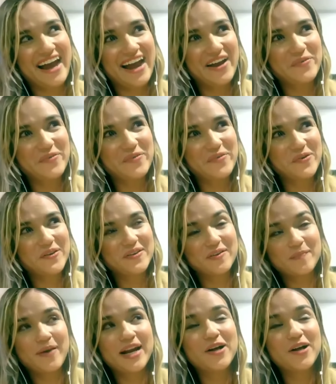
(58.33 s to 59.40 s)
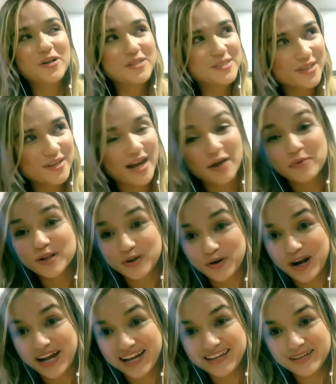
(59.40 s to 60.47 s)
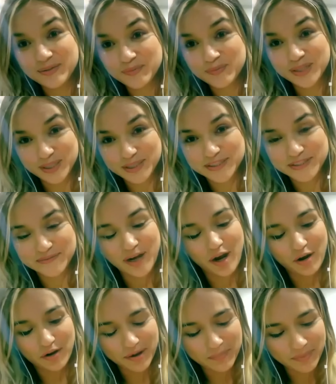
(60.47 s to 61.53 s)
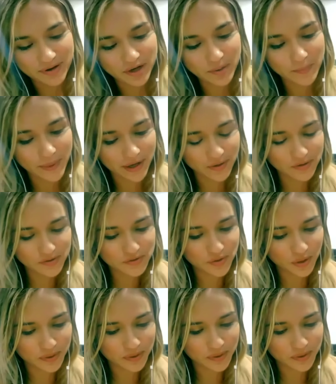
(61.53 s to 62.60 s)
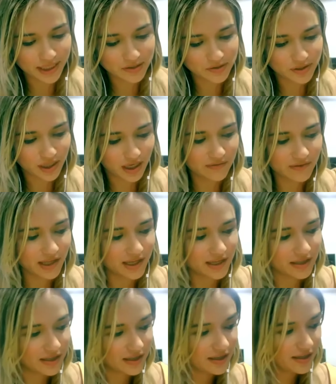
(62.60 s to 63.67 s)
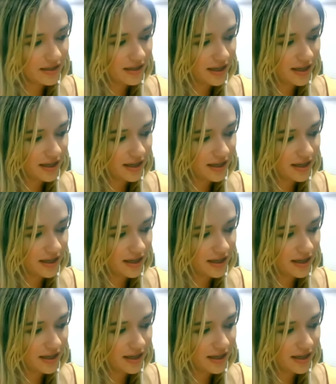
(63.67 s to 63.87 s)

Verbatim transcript: I will, but also I will cry because of Harry Potter, but also I would like to have like